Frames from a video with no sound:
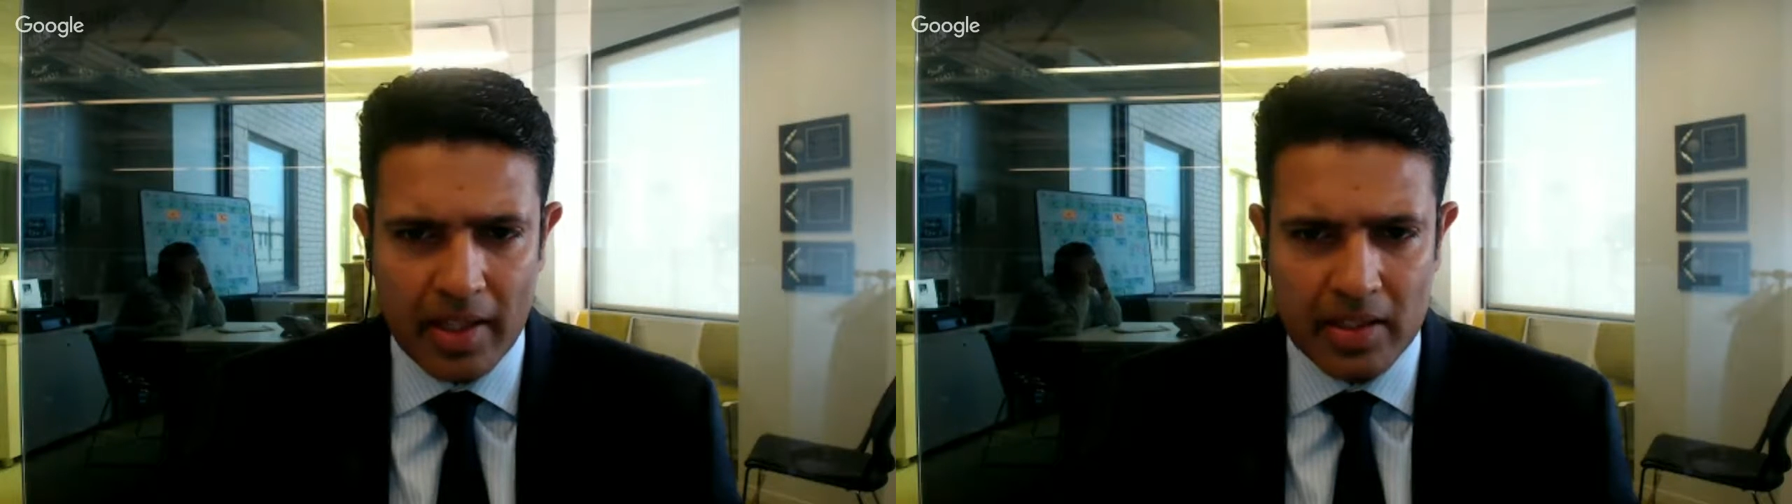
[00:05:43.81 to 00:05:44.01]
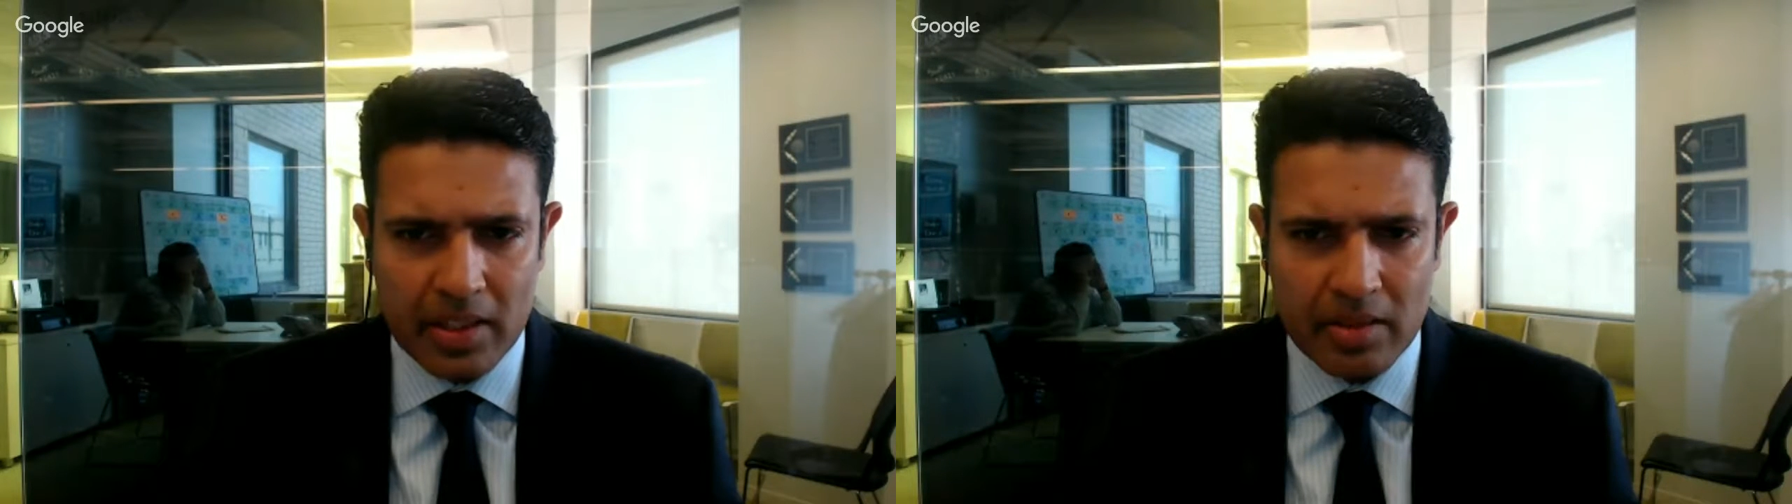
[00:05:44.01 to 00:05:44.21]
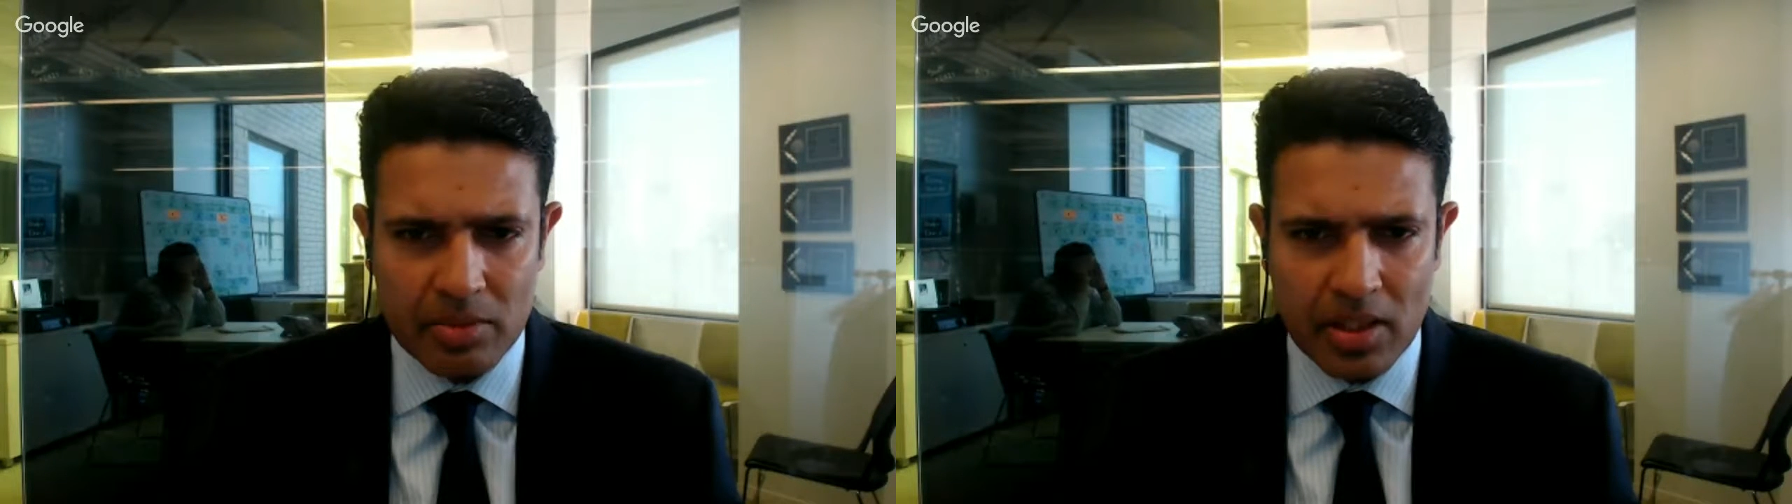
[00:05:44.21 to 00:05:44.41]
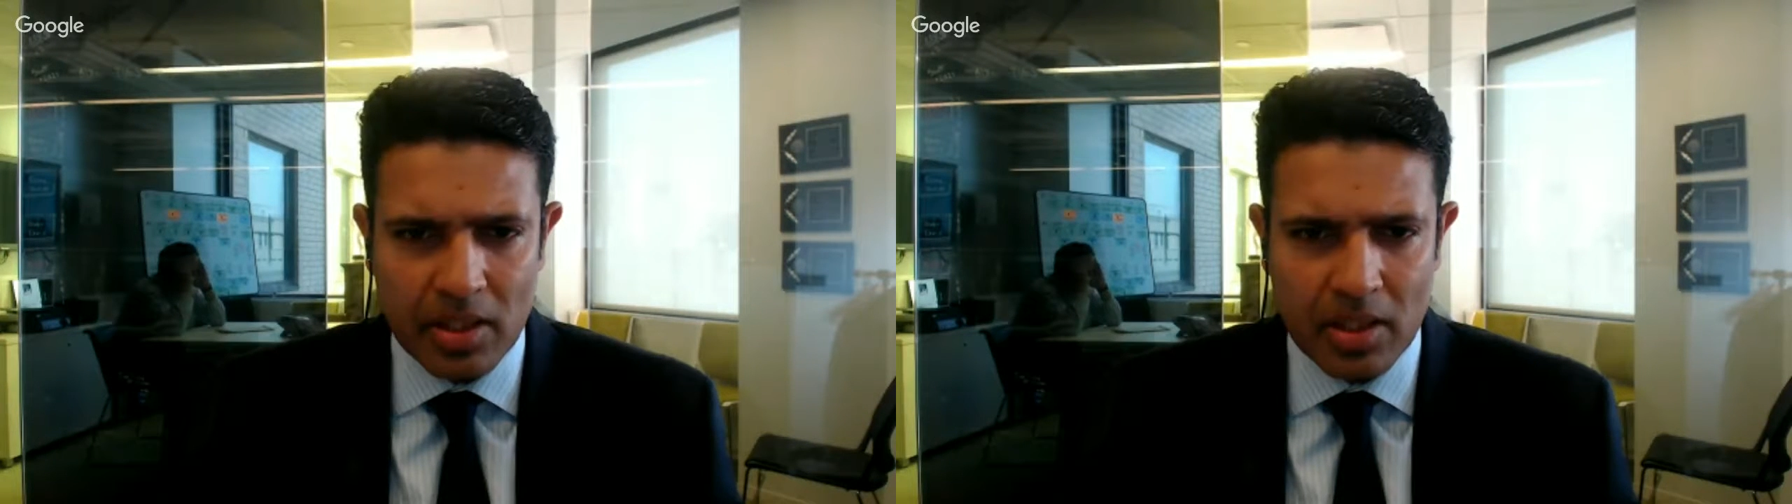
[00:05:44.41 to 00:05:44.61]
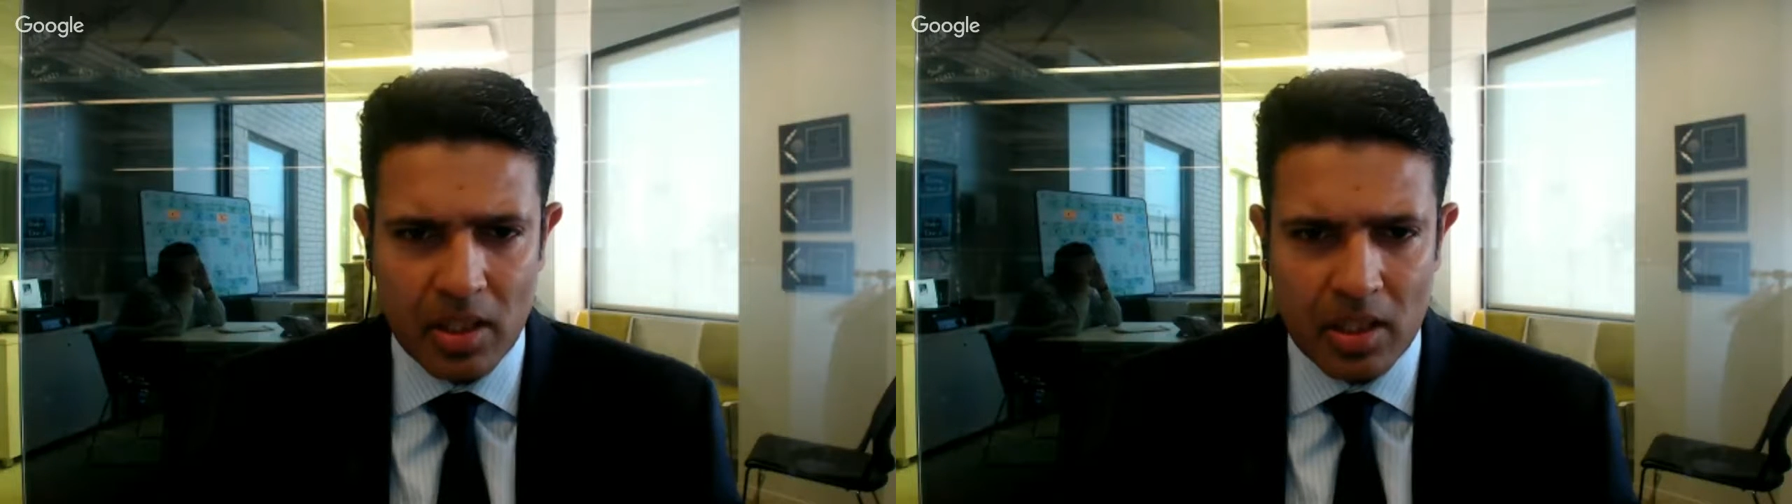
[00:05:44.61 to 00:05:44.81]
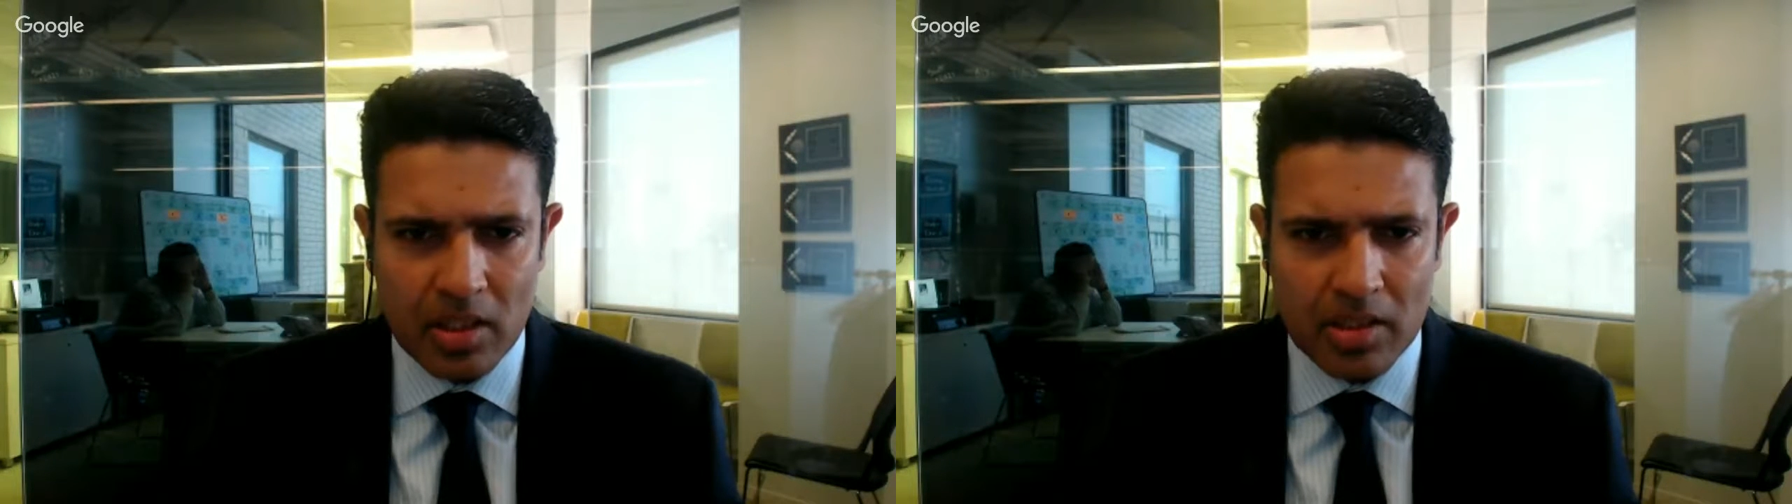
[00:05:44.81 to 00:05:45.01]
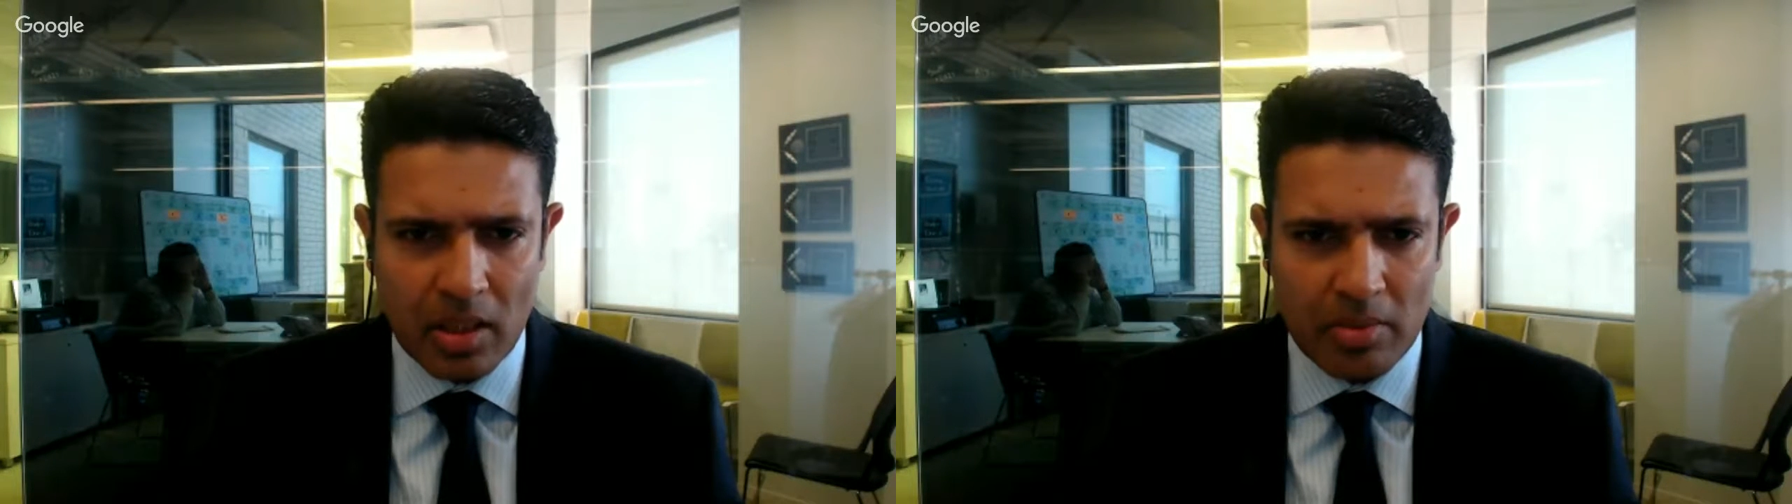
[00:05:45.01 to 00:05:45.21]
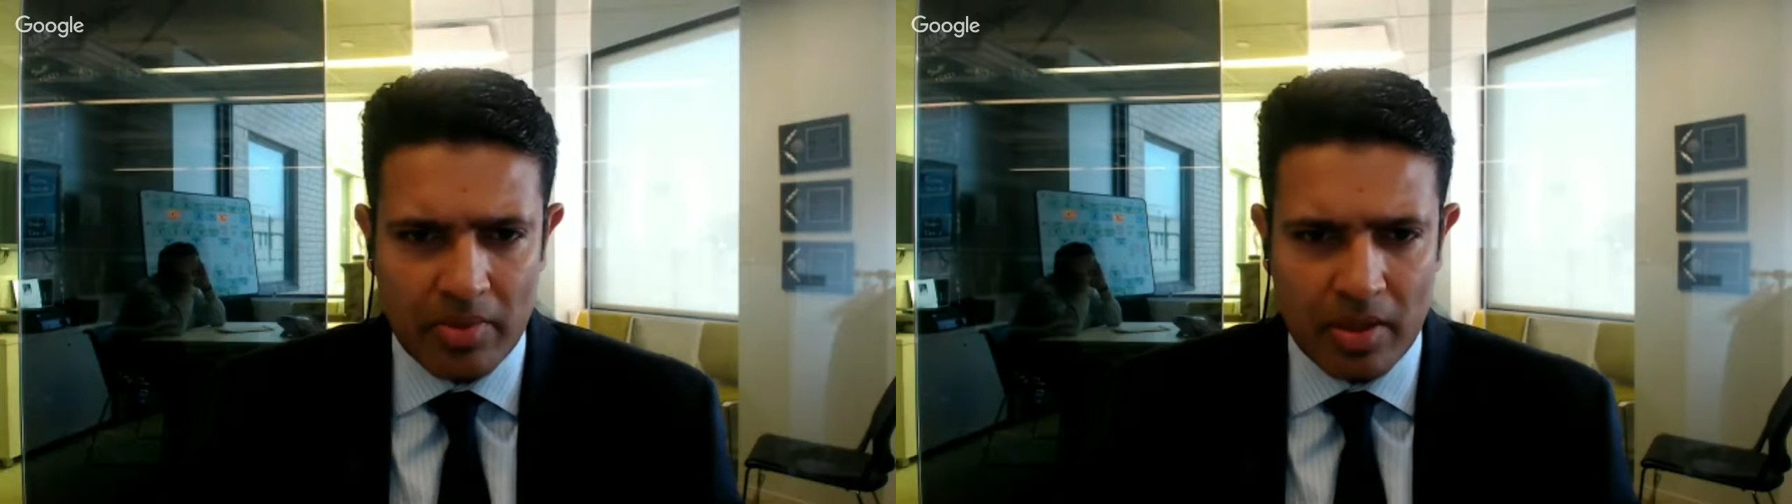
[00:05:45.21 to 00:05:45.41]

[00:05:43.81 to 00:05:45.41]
It seems that some of